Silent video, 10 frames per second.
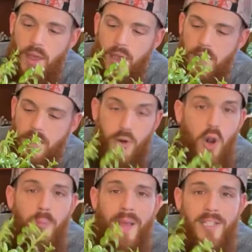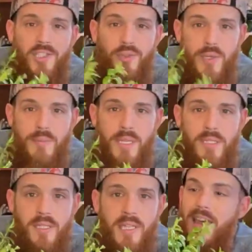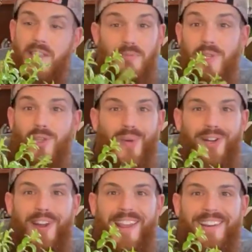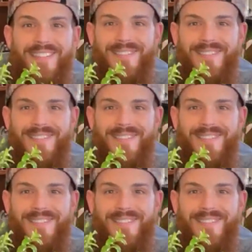a thorough pest treatment and they've been doing great.